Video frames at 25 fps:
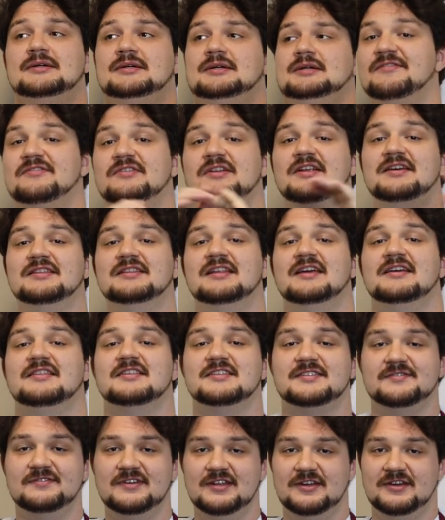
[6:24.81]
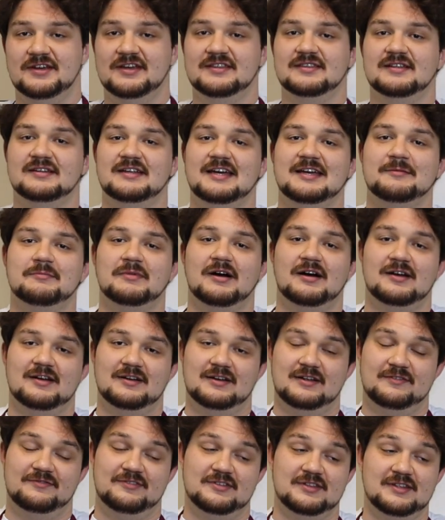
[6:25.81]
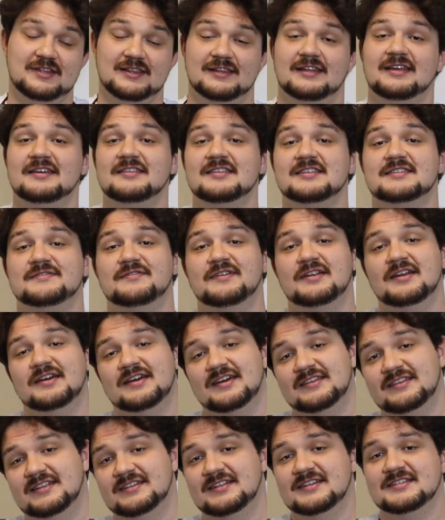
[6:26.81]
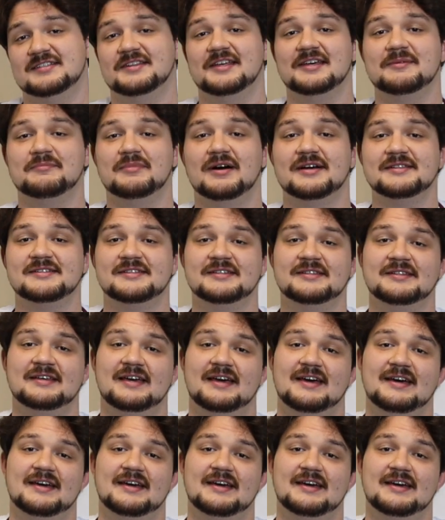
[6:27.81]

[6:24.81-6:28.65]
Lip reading: If you did like this video, hit the like button. If you didn't like this video, hit the dislike button.